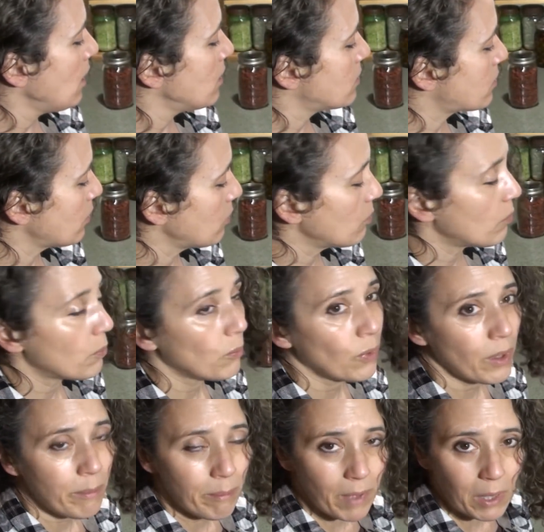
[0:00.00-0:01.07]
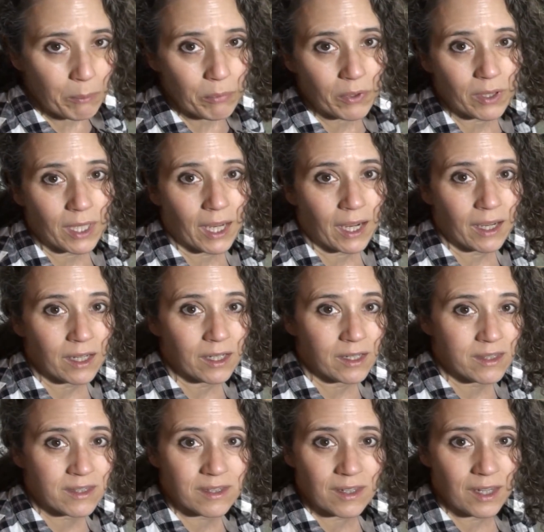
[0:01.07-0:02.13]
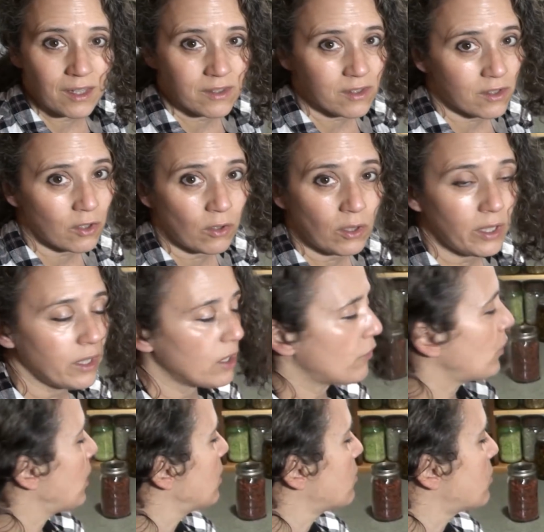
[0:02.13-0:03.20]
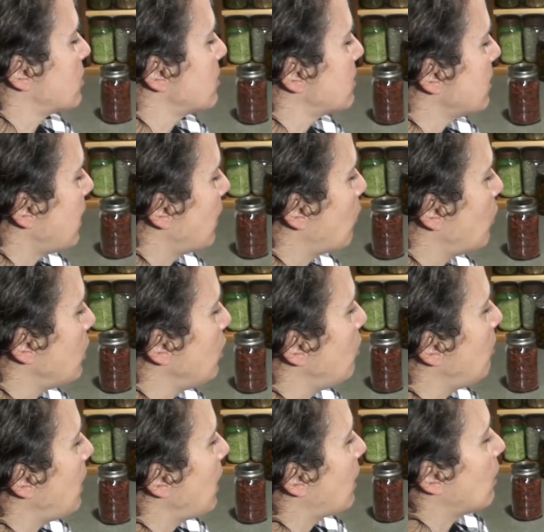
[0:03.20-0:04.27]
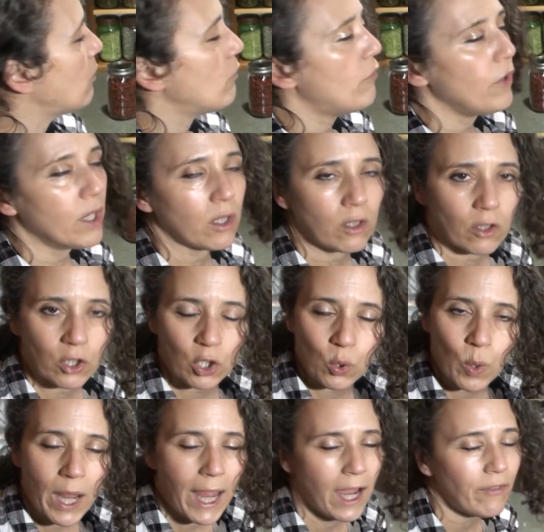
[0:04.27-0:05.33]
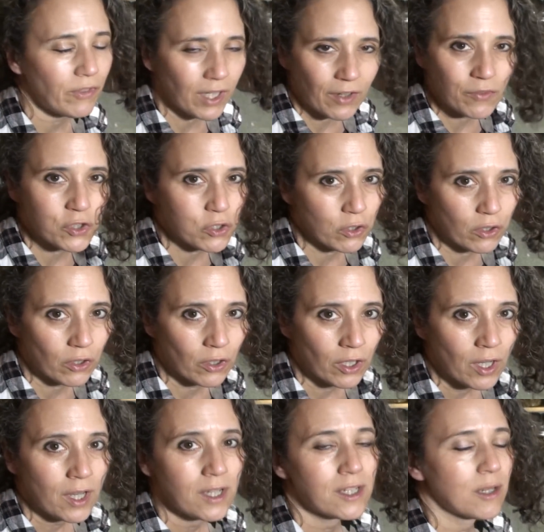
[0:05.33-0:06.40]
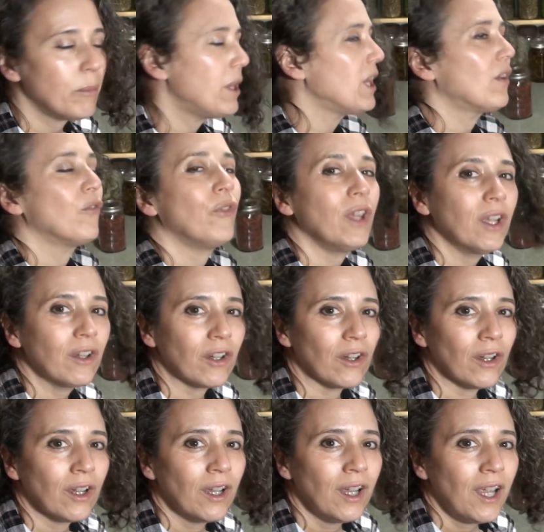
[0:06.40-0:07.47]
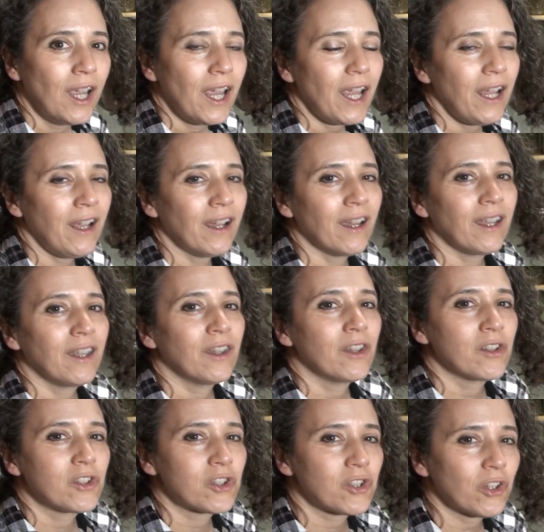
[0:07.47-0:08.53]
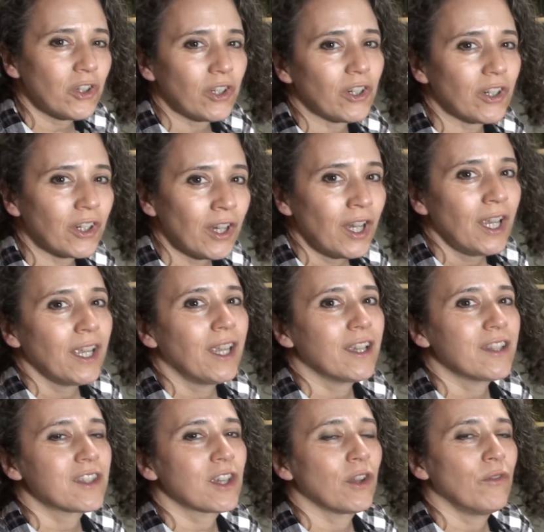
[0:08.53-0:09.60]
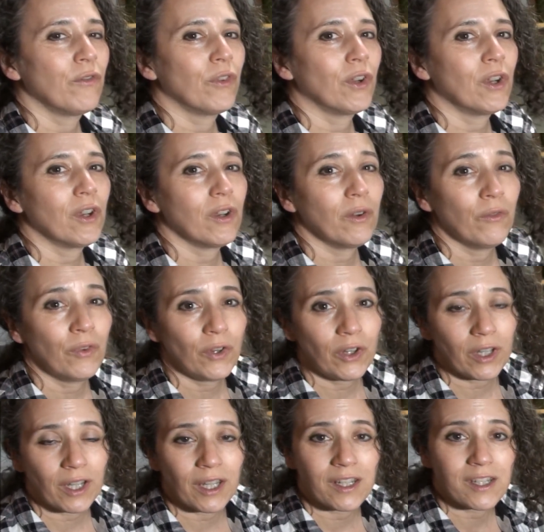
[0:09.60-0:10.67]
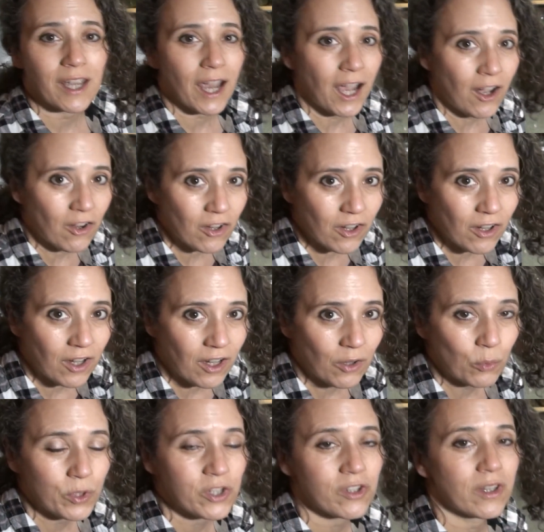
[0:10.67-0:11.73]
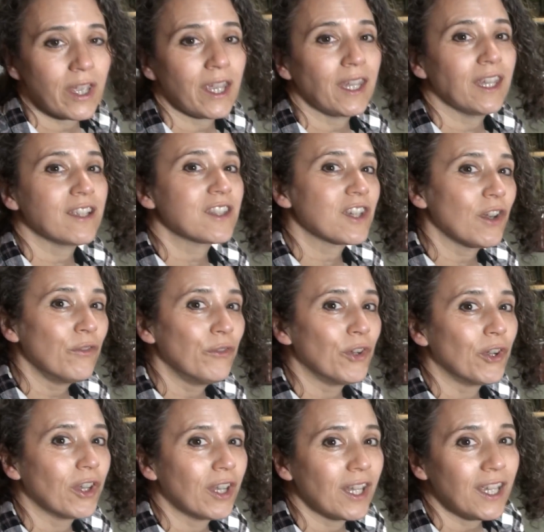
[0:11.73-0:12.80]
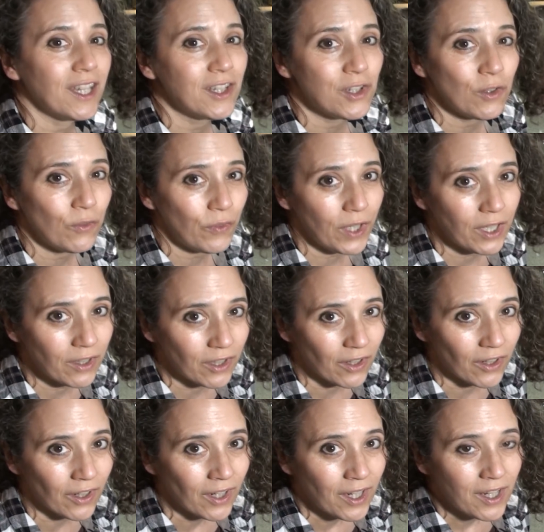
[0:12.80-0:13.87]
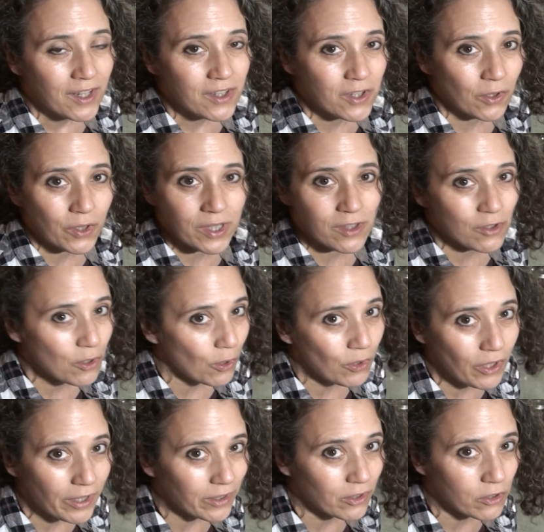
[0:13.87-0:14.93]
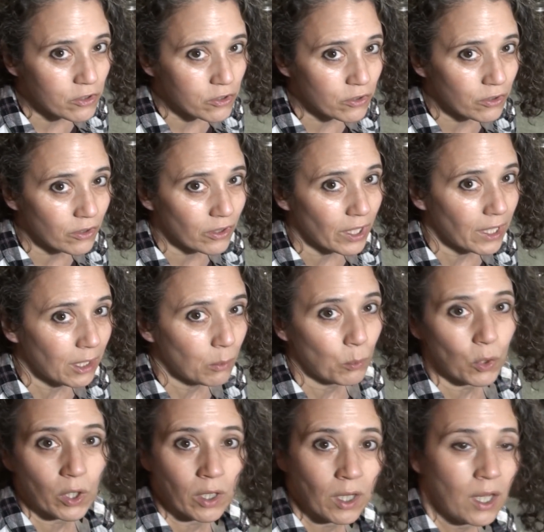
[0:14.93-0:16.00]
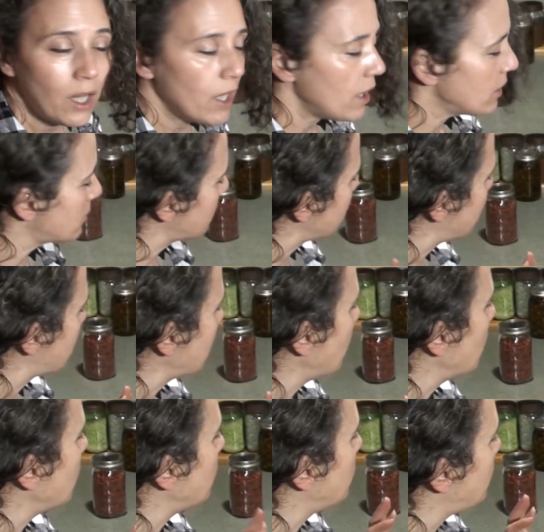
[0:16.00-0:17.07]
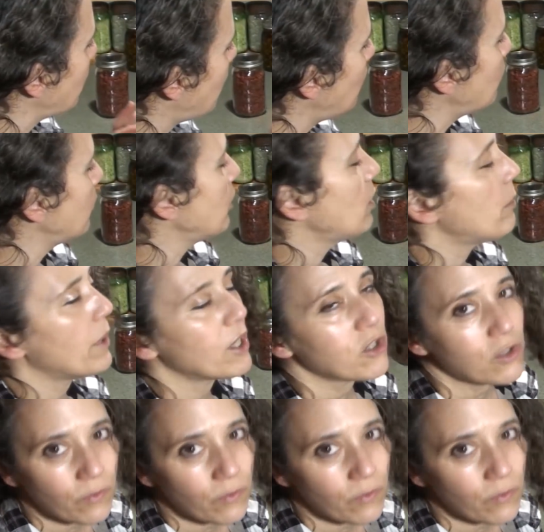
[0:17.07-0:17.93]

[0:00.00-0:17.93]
So remember that it's it's totally different. It's just like when you make vinegar. You have to have sugar to make vinegar and the sugar gets converted into alcohol which then gets converted into vinegar so it's no longer sugar anymore and so don't worry about